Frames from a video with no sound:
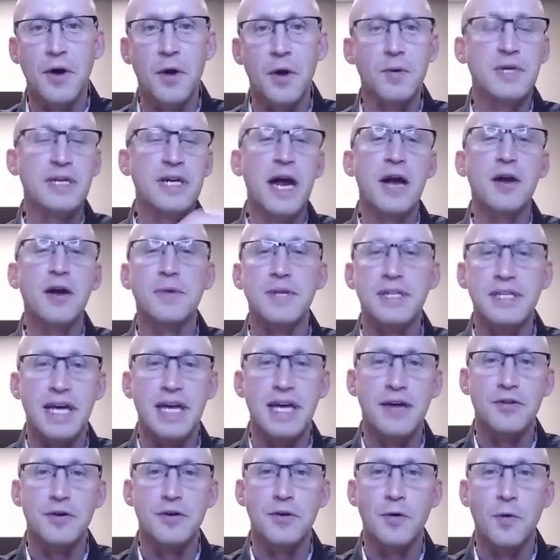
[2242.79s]
our retirement
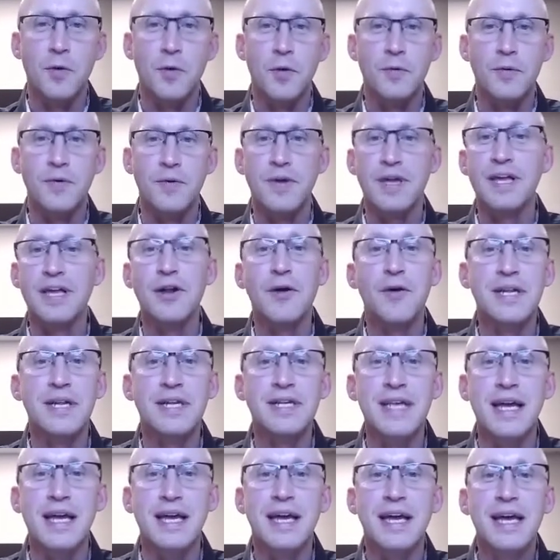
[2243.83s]
together, or we you know, and
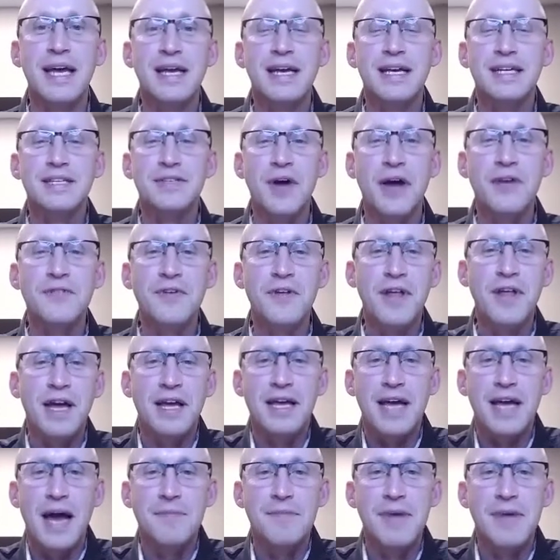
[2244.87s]
it's like so I feel
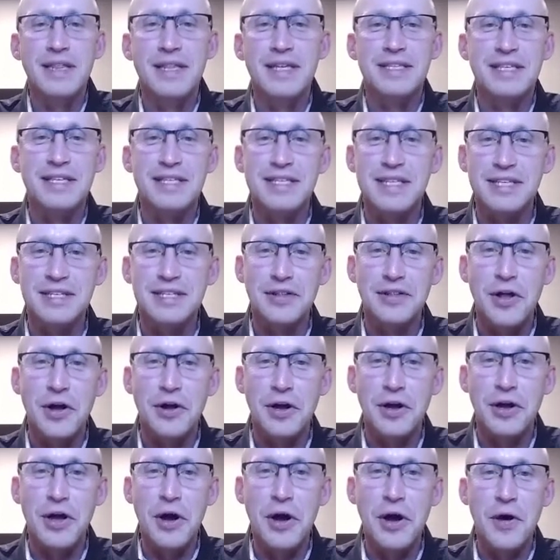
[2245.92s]
like I made this decision long
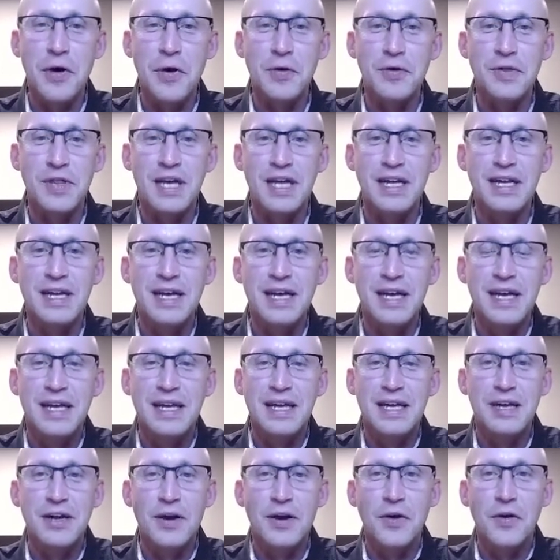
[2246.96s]
ago that,
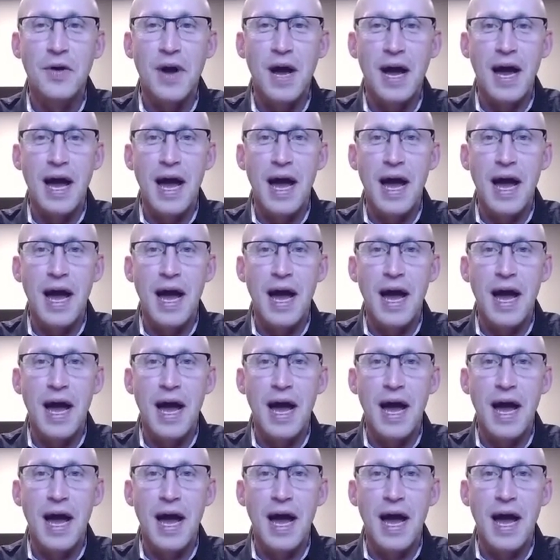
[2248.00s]
you know,